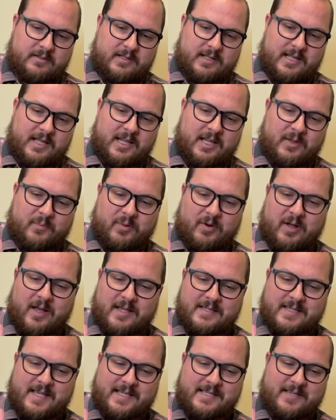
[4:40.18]
in the
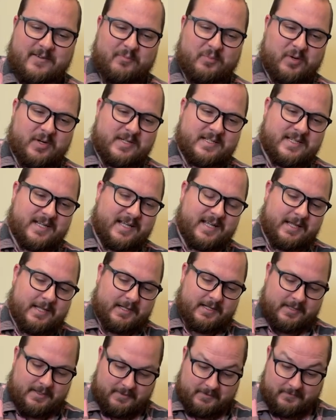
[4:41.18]
process of printing it.
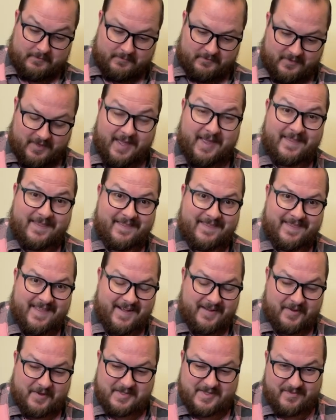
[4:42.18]
There
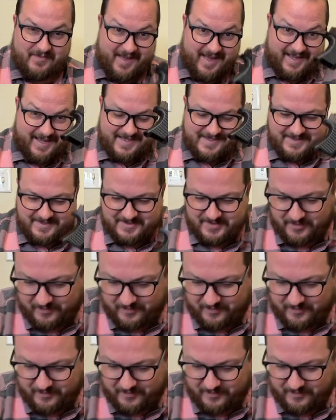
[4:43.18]
goes the mag because there's no